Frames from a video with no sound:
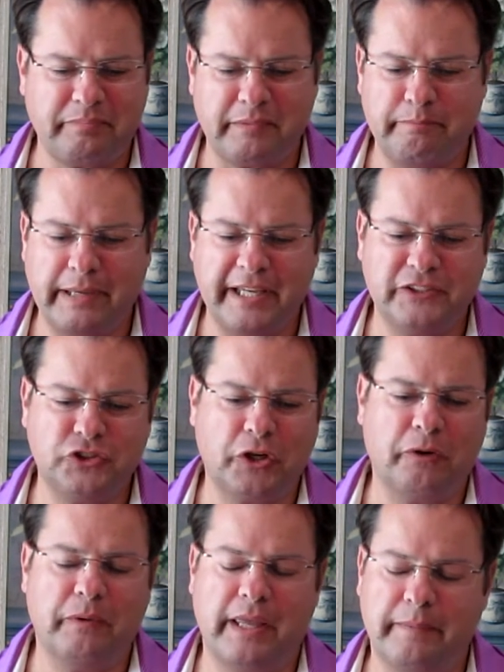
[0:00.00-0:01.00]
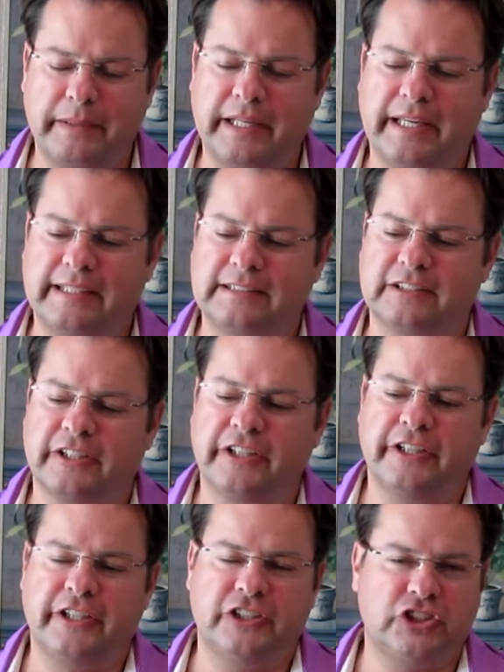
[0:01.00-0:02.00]
Pedro Ximenez
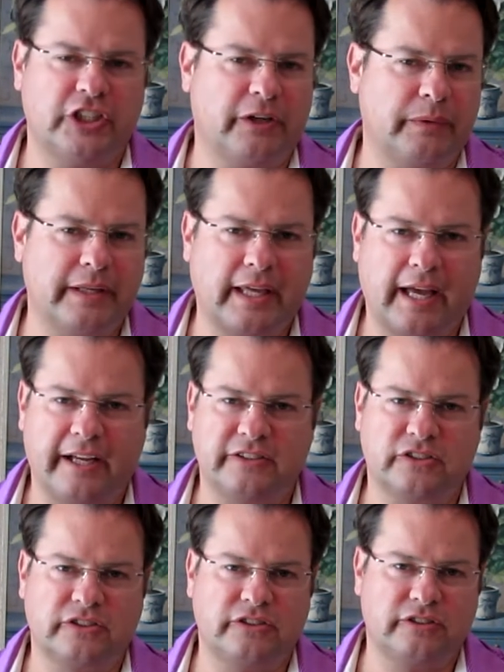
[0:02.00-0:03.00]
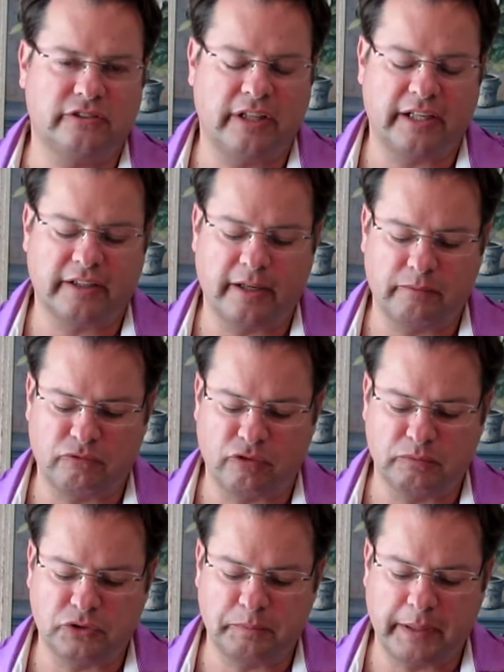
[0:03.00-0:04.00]
sherry casks that come
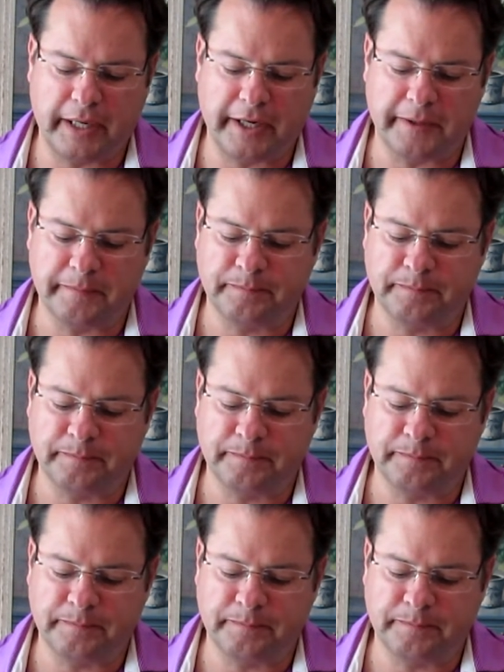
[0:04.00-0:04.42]
from Spain.